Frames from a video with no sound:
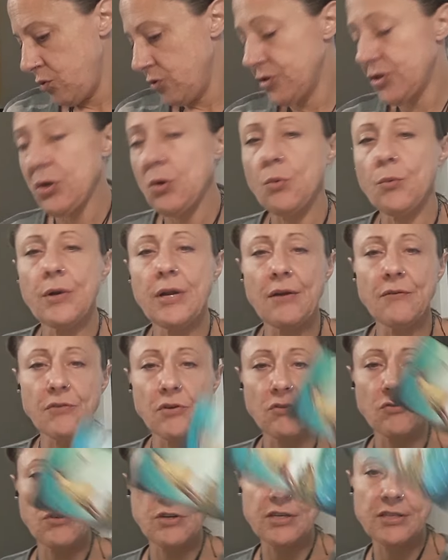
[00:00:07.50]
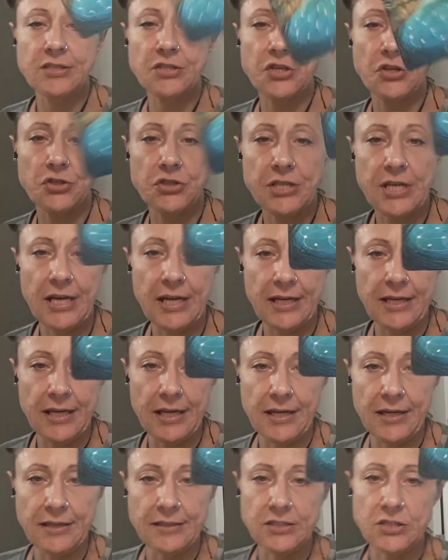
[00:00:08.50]
So whatever risk you're
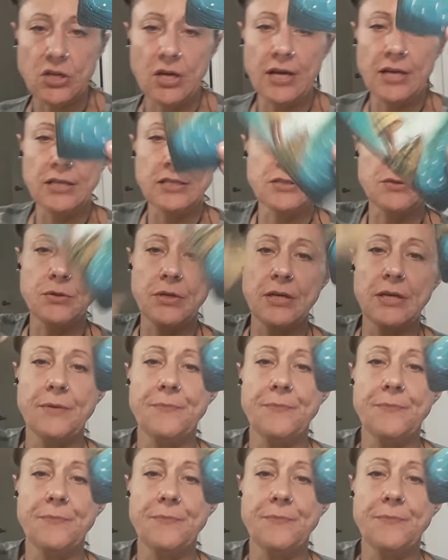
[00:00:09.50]
taking is